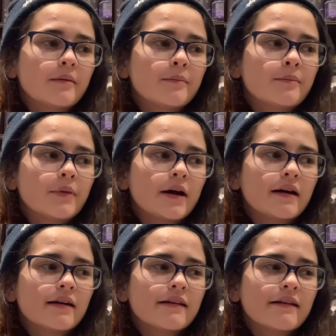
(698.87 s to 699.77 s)
But
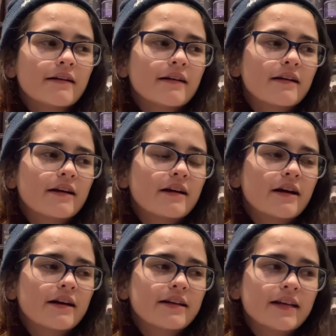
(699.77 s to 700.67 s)

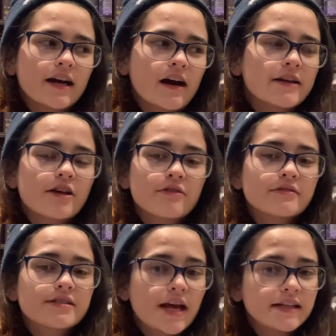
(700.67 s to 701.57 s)
yeah, I don't
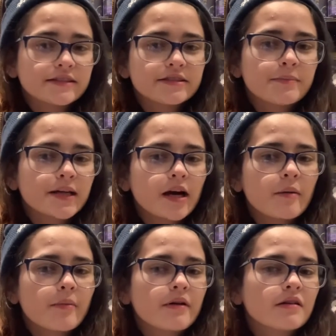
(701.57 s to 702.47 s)
tend to pick
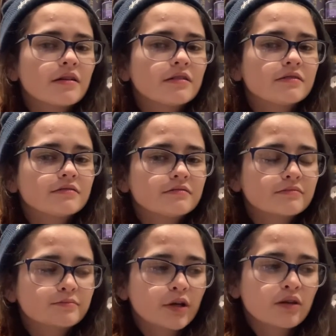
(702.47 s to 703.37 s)
up
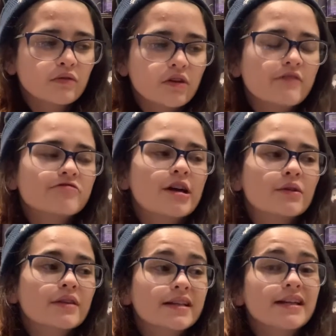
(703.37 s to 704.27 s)
books with love
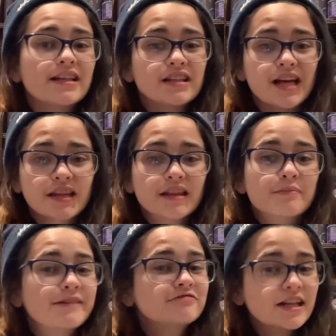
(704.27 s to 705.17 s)
triangles in it unless it's
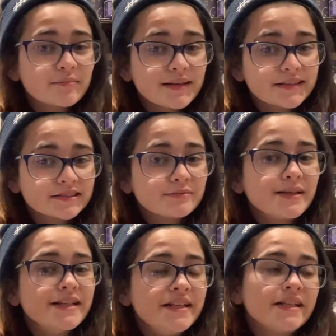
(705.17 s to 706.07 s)
been recommended to
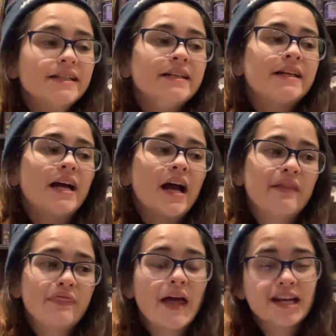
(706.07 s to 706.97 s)
me.
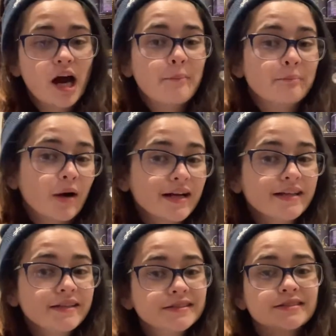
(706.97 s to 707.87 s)
And then I might,
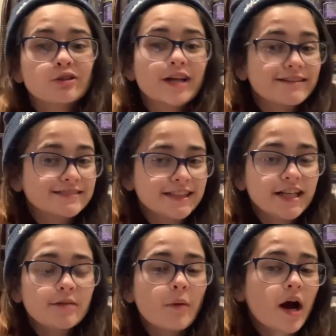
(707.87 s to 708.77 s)
not
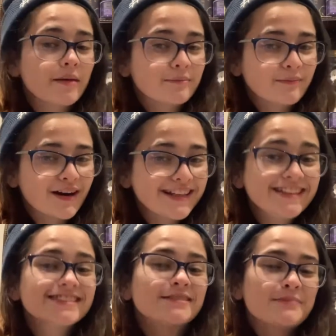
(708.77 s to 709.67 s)
guaranteed, but I
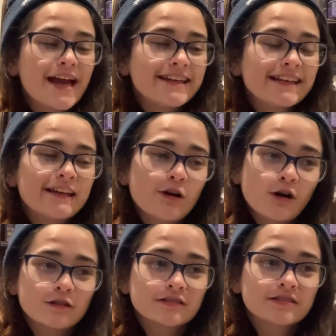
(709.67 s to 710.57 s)
might, depending
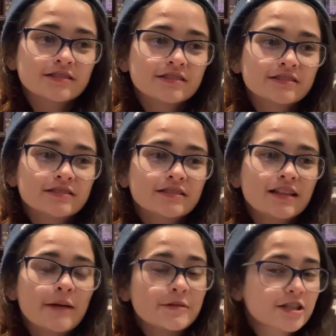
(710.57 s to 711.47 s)
on
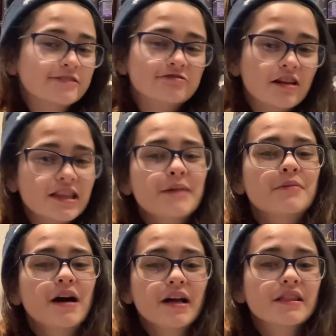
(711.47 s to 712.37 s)
how much I trust that
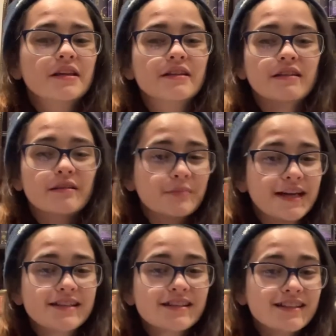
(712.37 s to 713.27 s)
person's
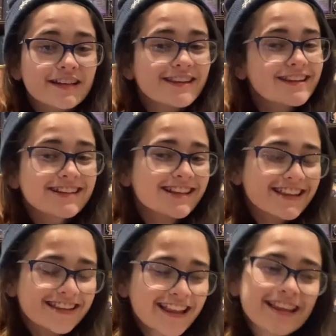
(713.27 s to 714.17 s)
opinion and
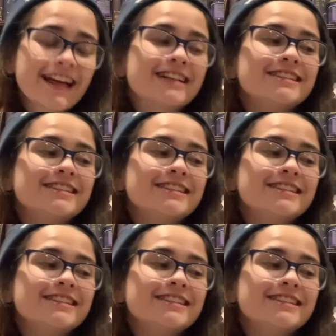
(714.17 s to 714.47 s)
things like that.